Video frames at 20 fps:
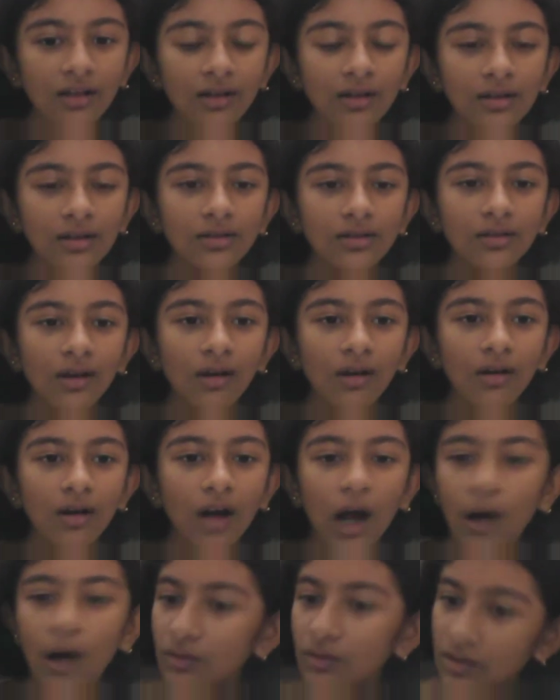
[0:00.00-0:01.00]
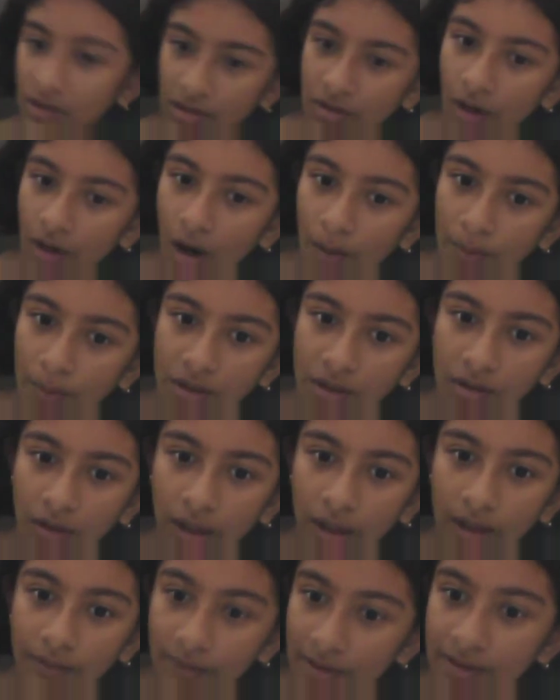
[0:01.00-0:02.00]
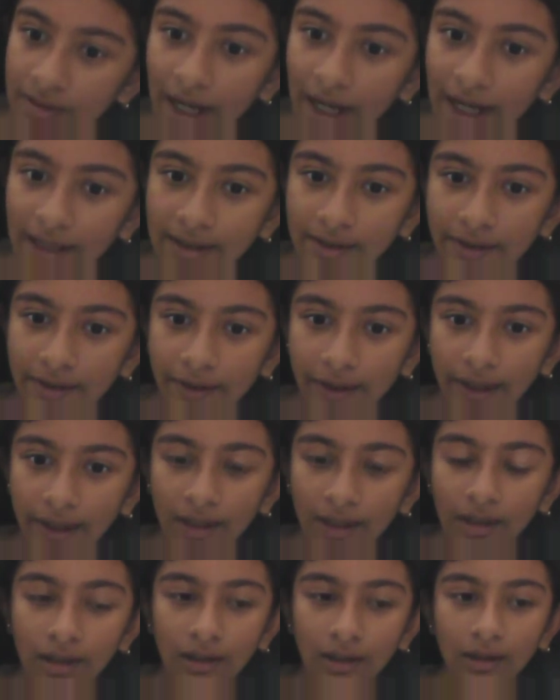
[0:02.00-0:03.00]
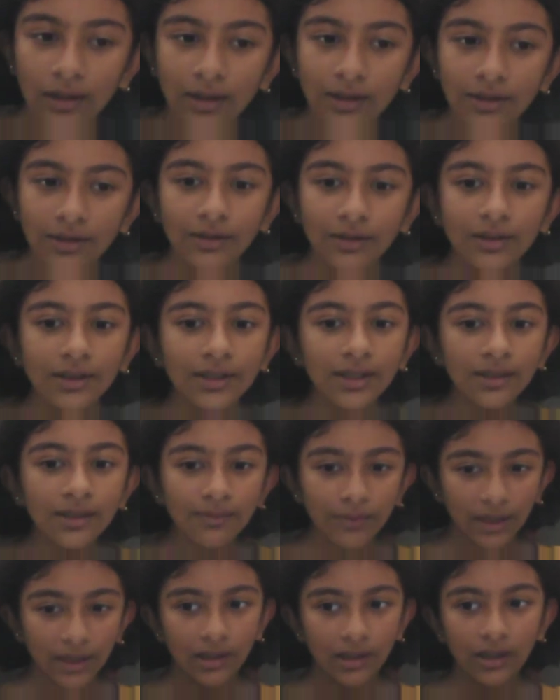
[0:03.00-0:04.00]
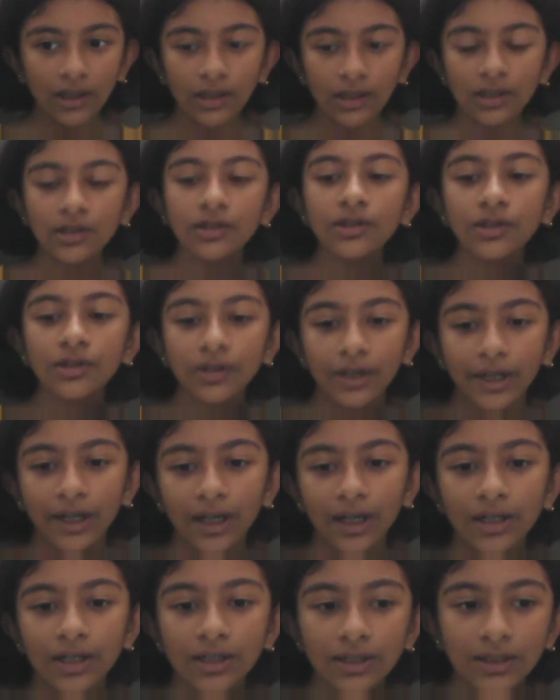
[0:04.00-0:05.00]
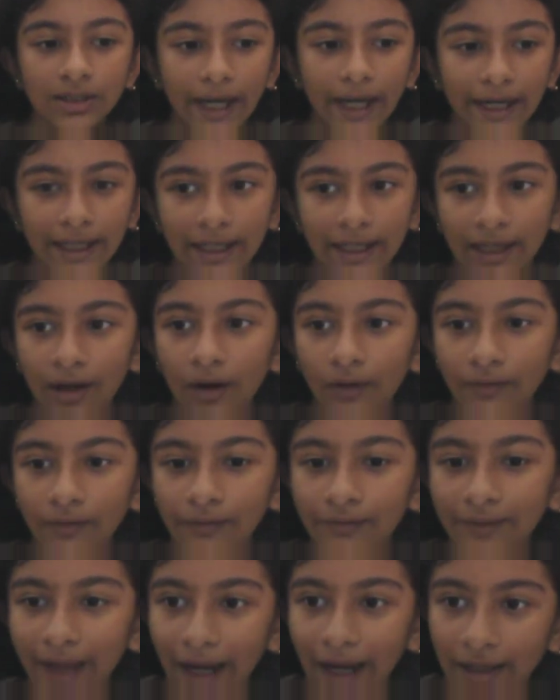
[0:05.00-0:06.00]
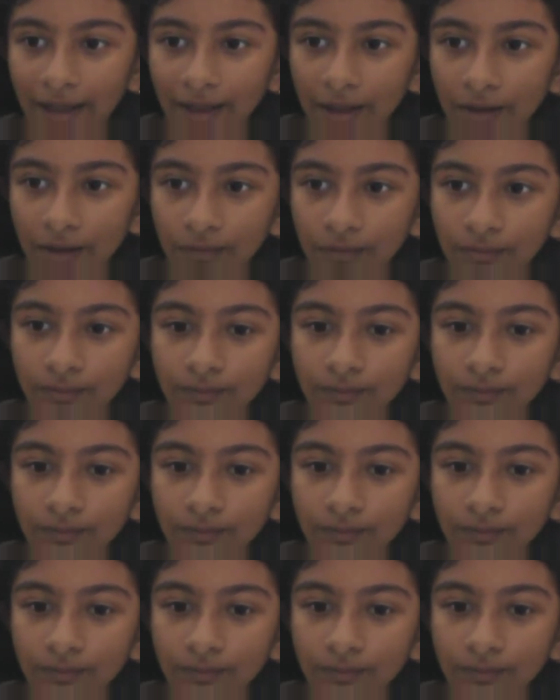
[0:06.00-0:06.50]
So how was the topic today? It was nice, right? So this is me, Shreya, signing off. Thank you.